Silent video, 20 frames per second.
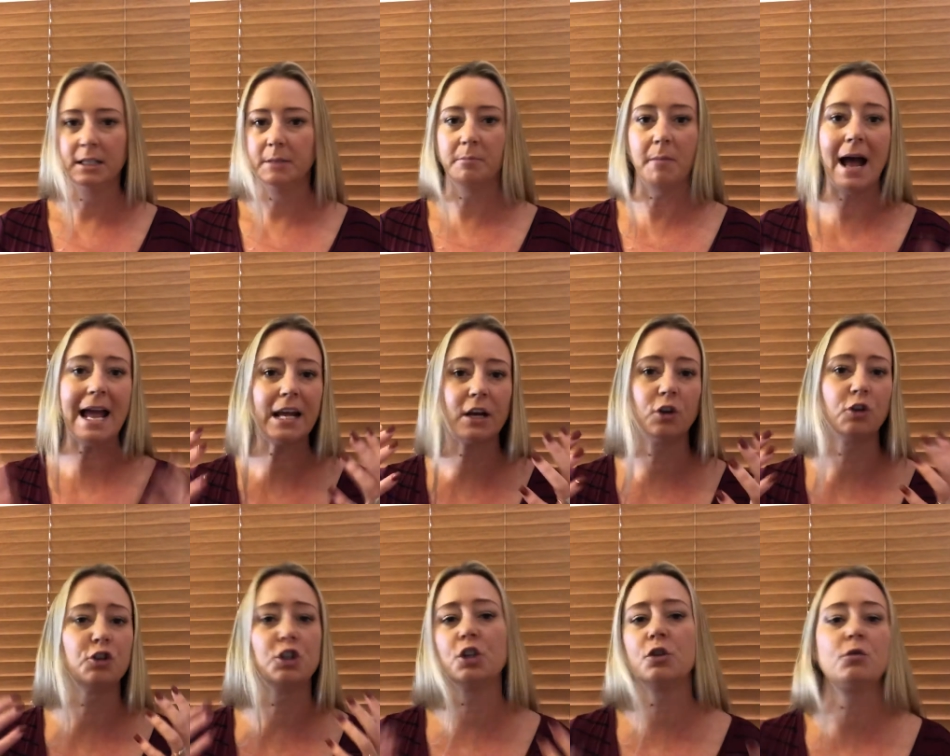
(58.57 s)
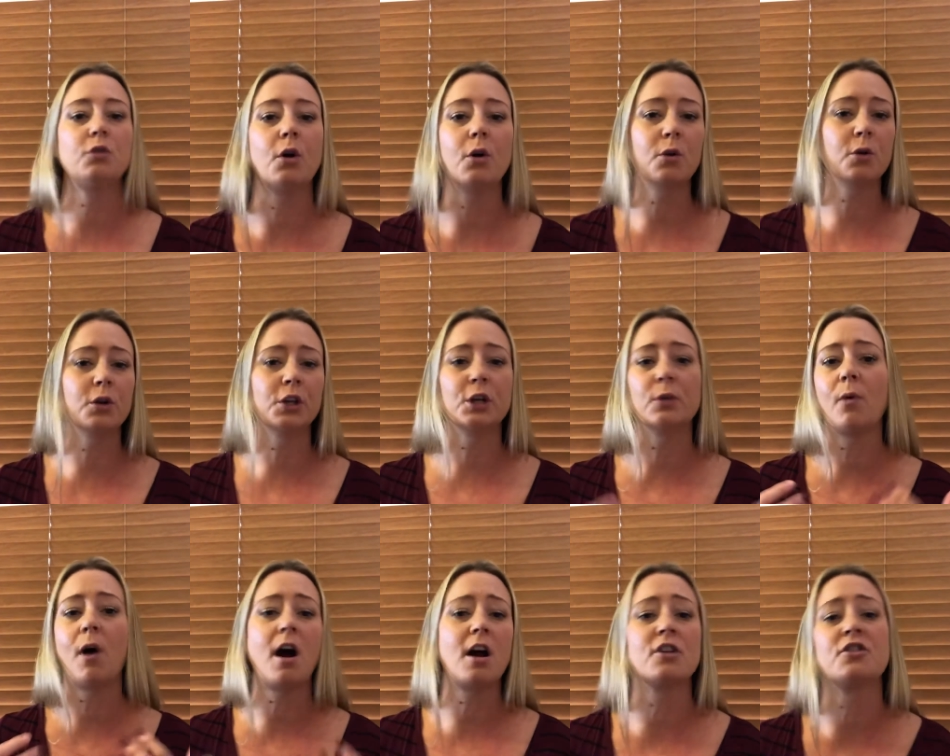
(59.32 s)
Michael, do you know who
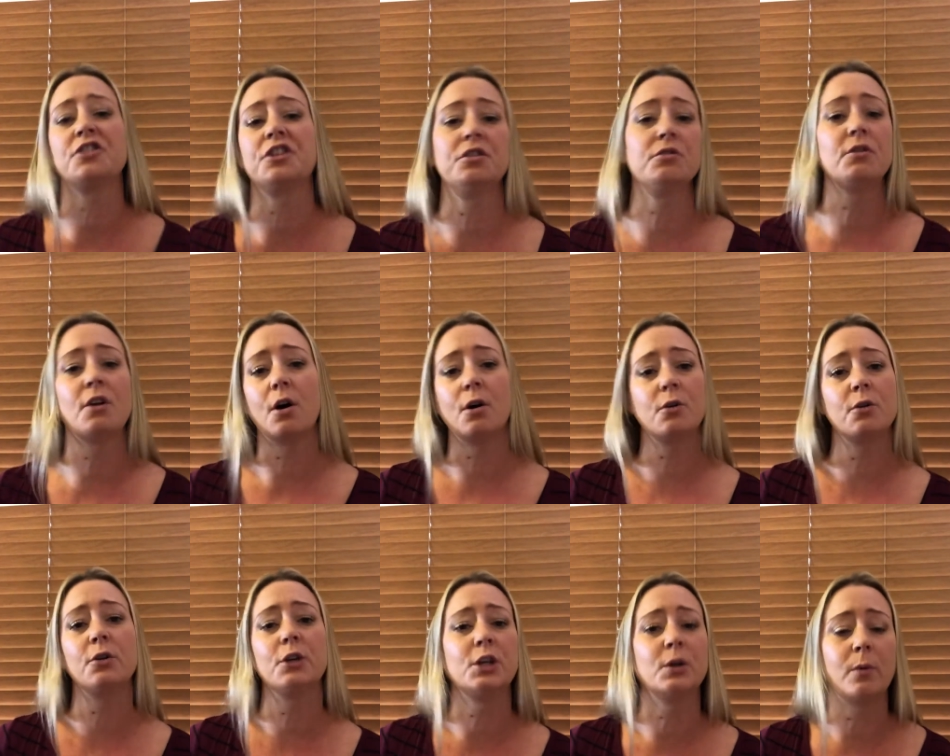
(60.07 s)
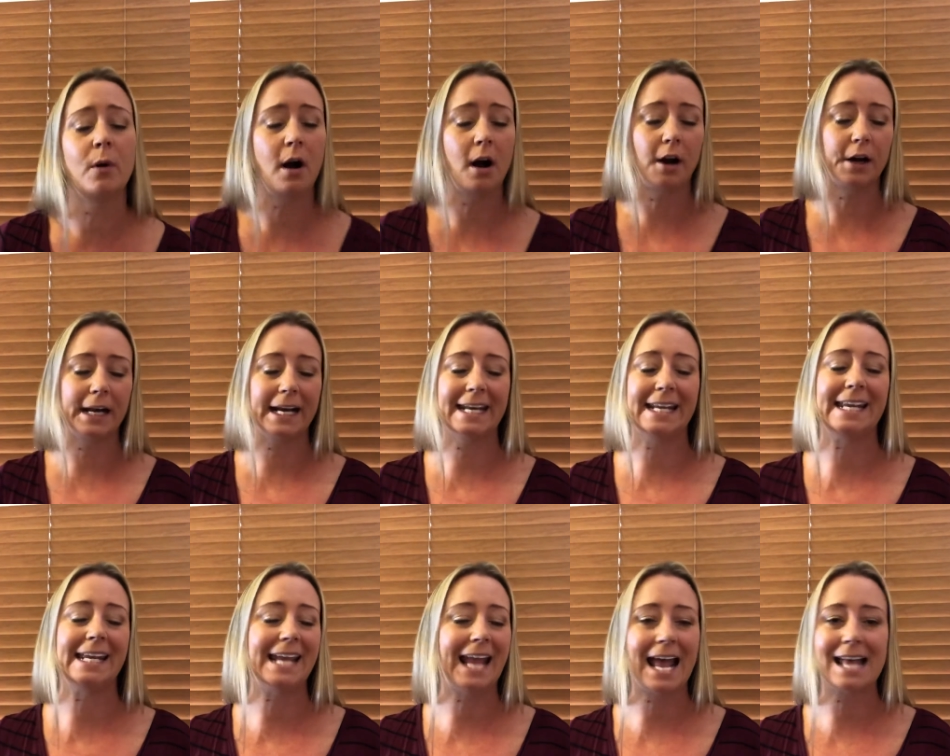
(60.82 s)
you are? Do you know who you are? And
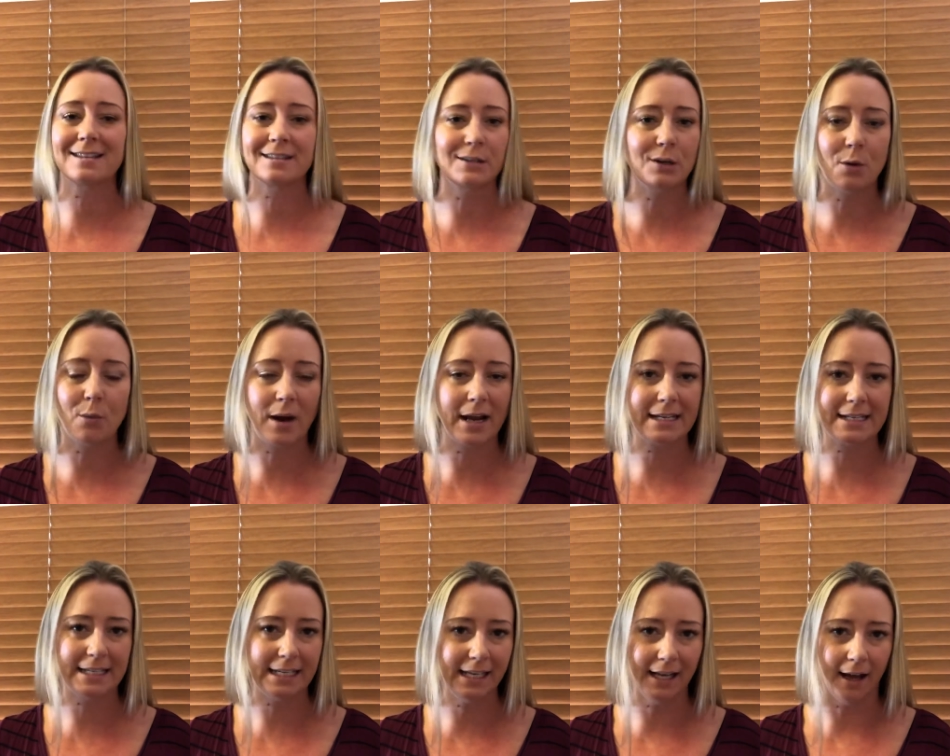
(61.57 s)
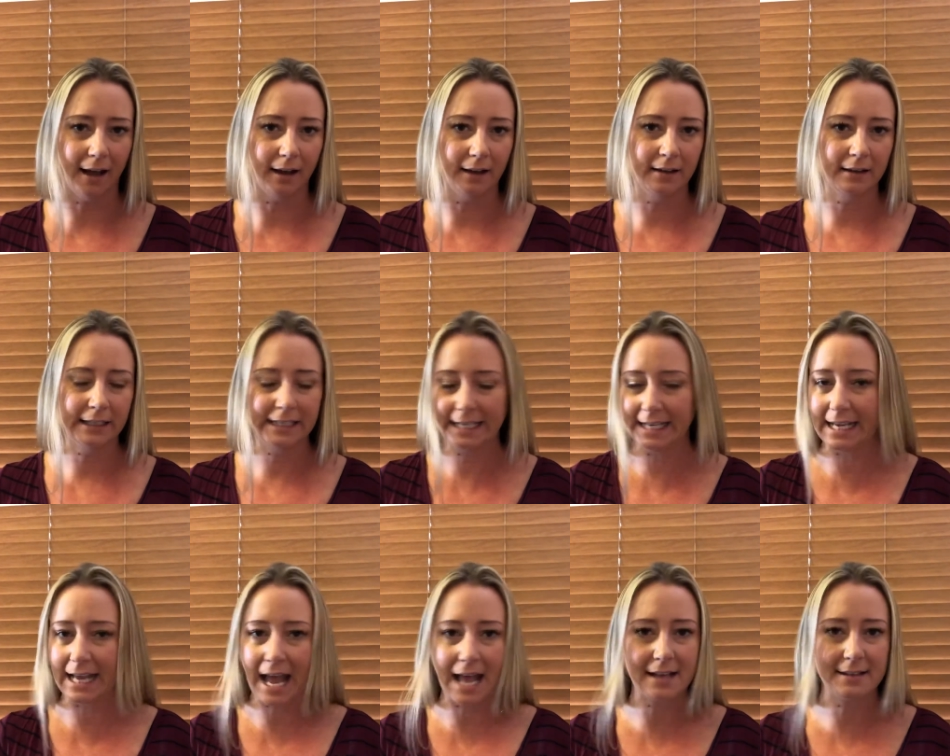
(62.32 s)
he has no idea.
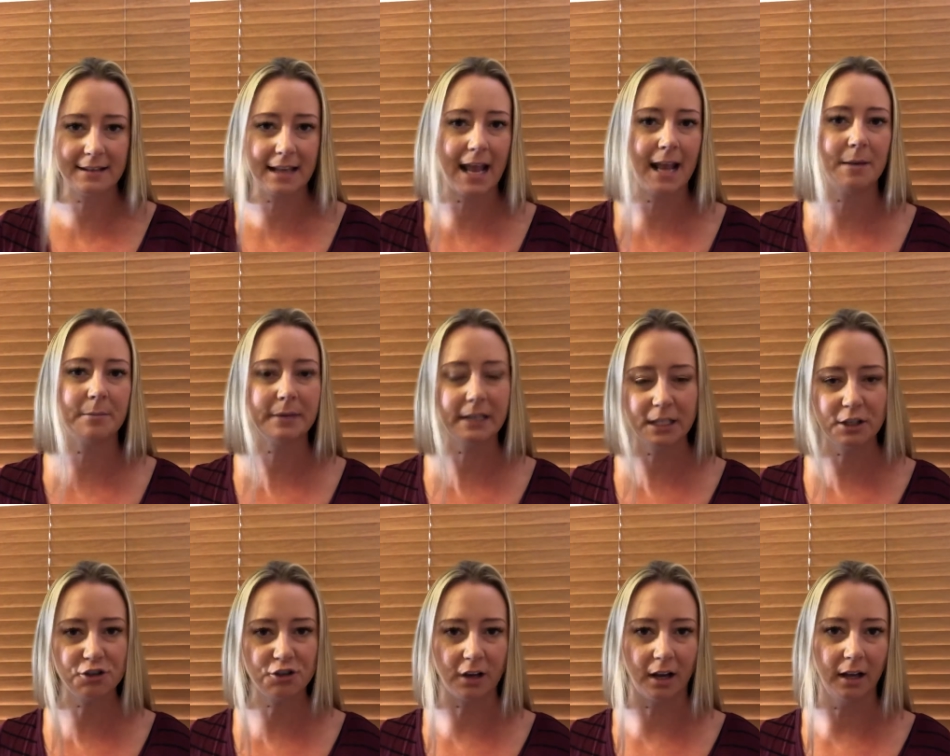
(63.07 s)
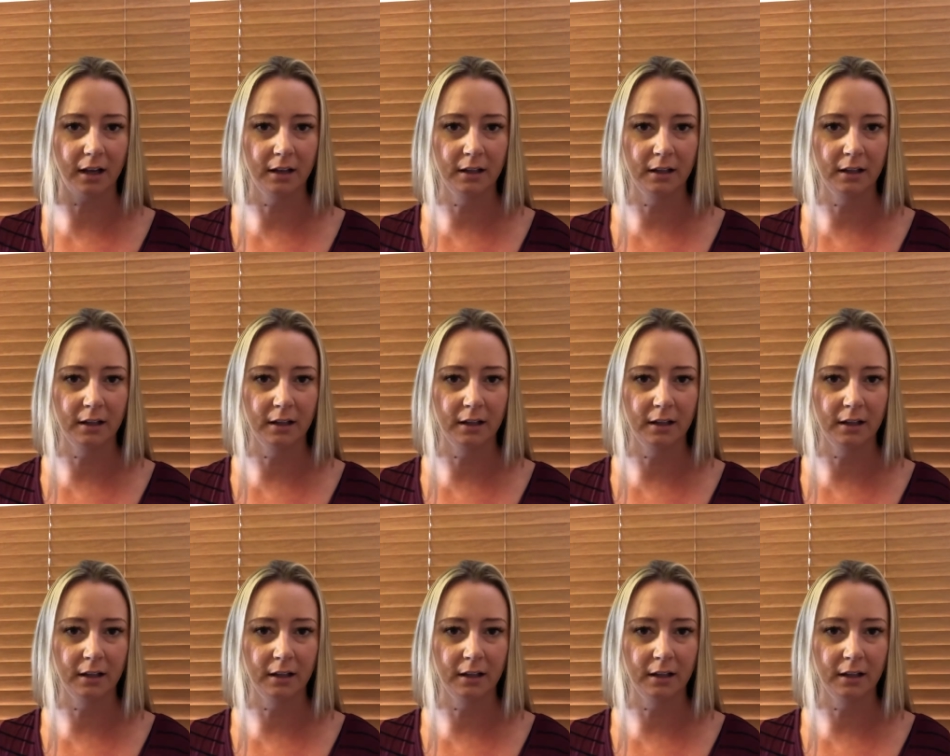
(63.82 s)
He has amnesia.